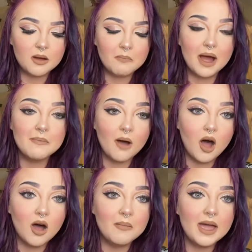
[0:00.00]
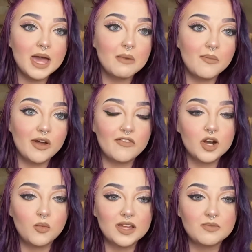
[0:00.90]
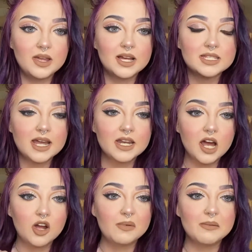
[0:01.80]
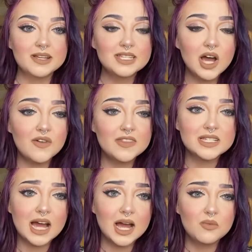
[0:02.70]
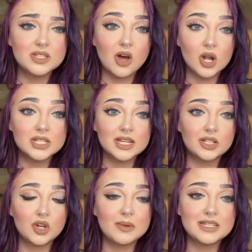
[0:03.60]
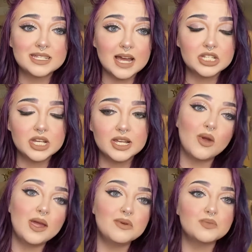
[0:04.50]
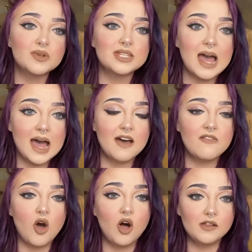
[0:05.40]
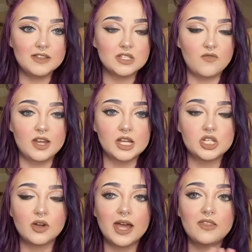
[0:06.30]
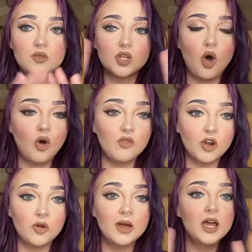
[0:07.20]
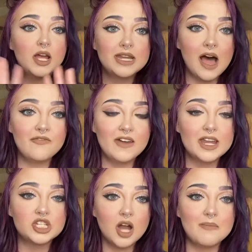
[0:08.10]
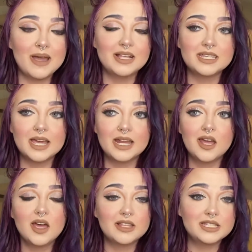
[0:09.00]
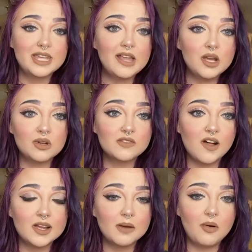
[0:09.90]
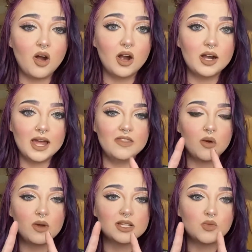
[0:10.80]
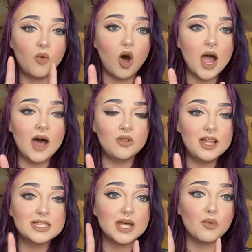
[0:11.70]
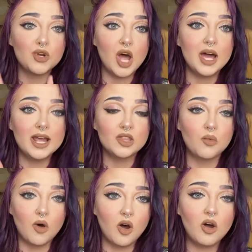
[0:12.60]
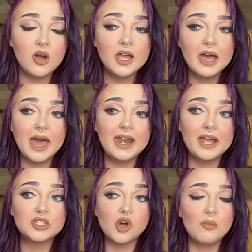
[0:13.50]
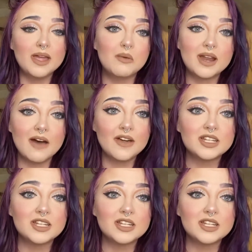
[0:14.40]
My mom and my boyfriend are with me because I did not go by myself. This guy was honestly a little bit sketchy. He was supposed to have all of this finished, okay? There was a whole room not finished, not painted. The ceiling was falling apart and there was wall outlets that were not in the wall. And he told me he would have that